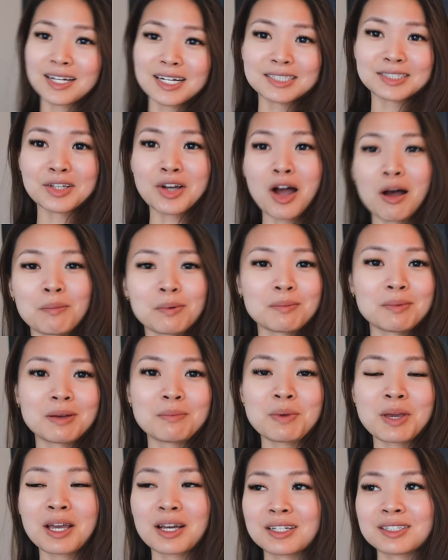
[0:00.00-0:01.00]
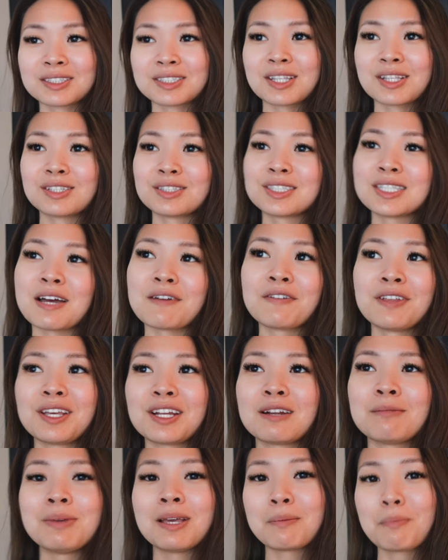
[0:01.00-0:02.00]
it as a compliment because there's definitely
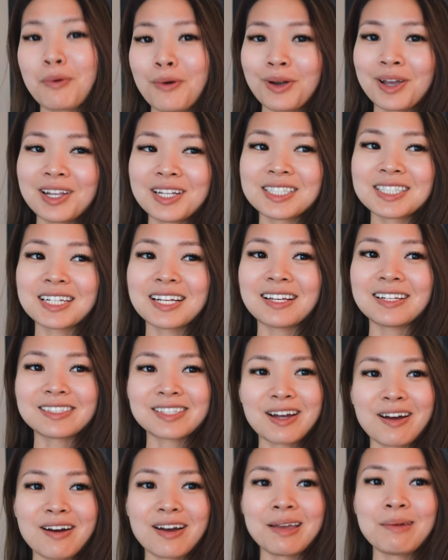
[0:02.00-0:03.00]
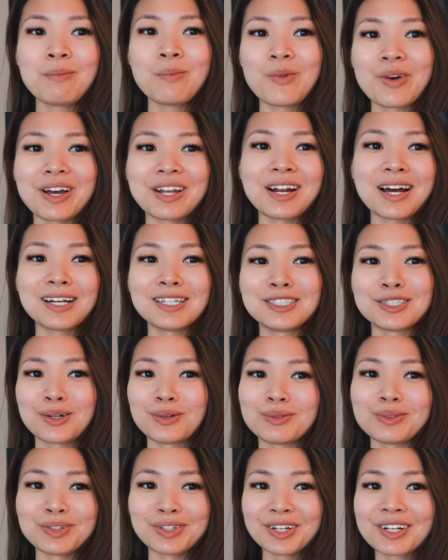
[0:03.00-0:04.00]
gonna be a point in time when I
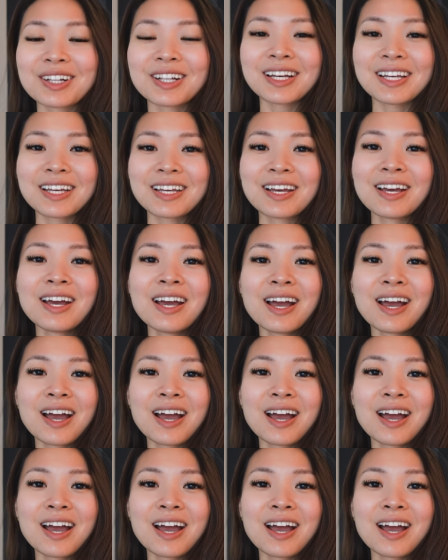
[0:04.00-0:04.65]
don't look like